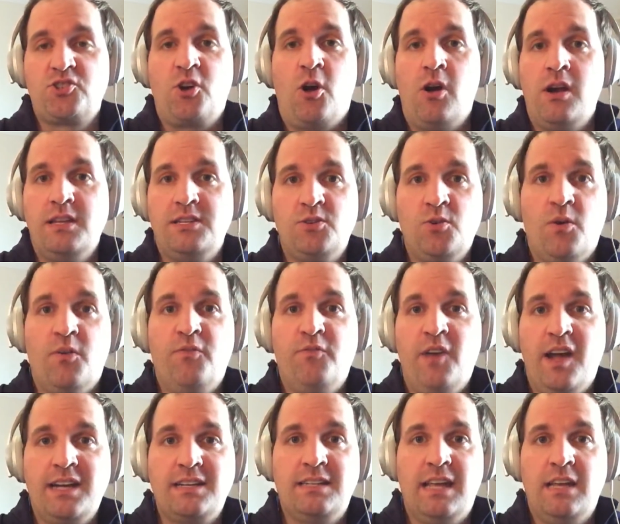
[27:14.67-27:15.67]
started to
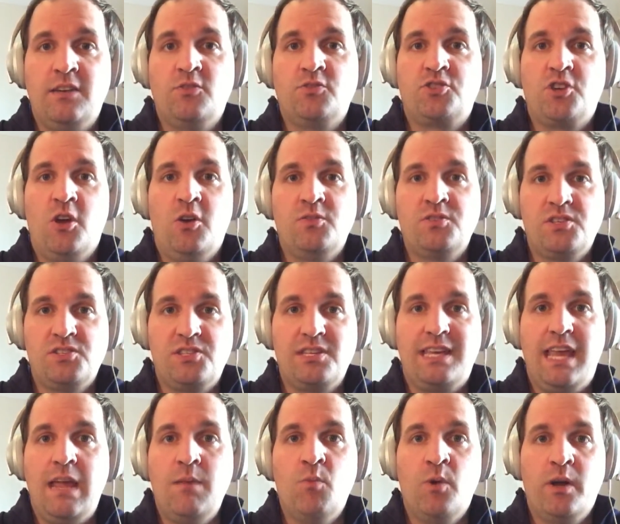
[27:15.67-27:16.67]
affect Daniel Jones as the
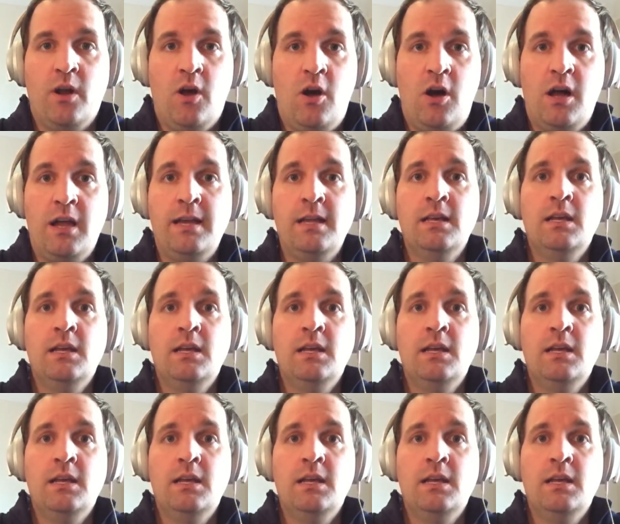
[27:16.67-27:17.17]
game went on.